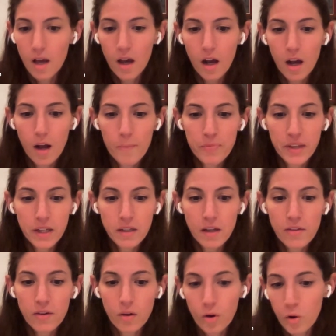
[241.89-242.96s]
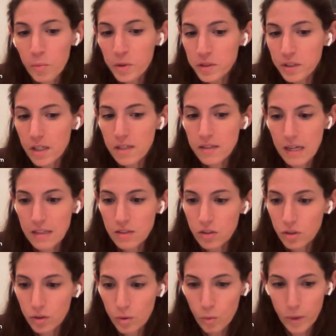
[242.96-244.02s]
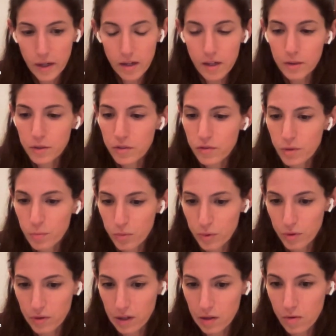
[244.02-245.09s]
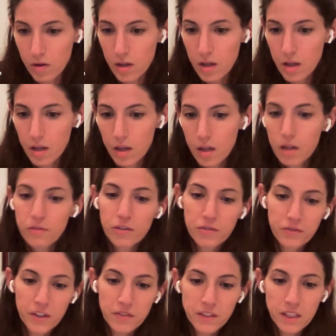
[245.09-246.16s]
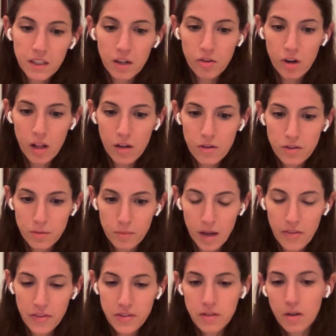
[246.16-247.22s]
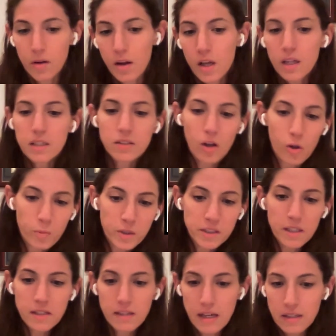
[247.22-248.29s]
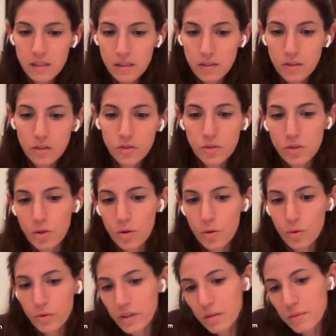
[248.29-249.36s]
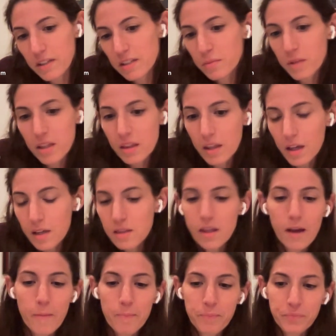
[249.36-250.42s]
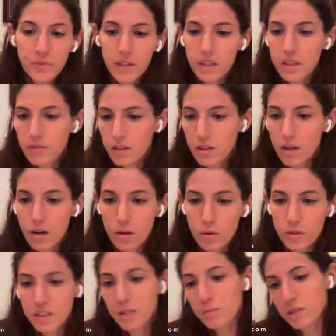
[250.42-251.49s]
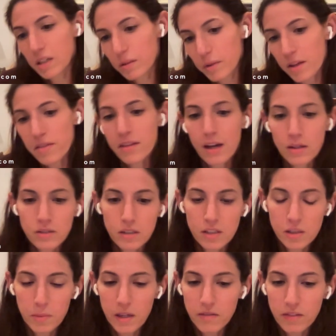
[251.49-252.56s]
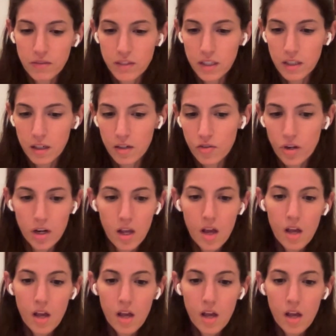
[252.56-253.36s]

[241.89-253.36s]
Another almost identical warehouse from Bruno for $1,500 a month. So it's almost identical. So that makes me think that even though he was going to pay $1,000, he's paying $1,500.